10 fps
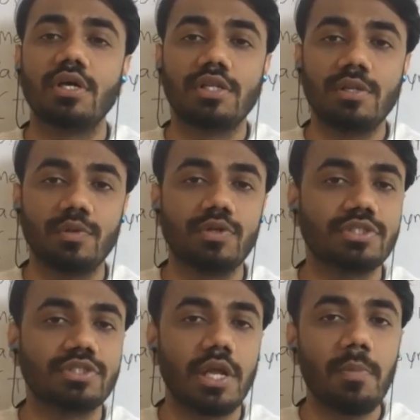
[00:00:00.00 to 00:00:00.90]
the
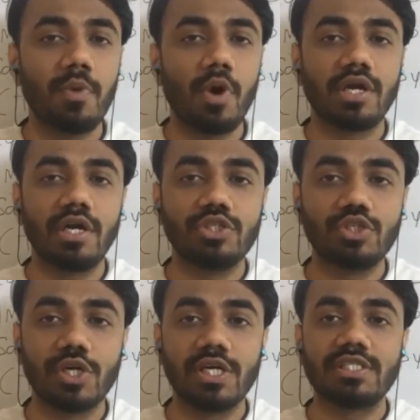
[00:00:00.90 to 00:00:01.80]
most important
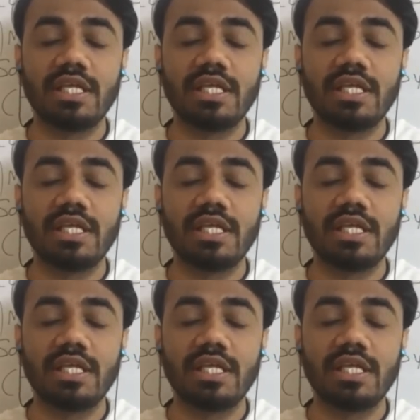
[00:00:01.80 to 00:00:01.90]
joints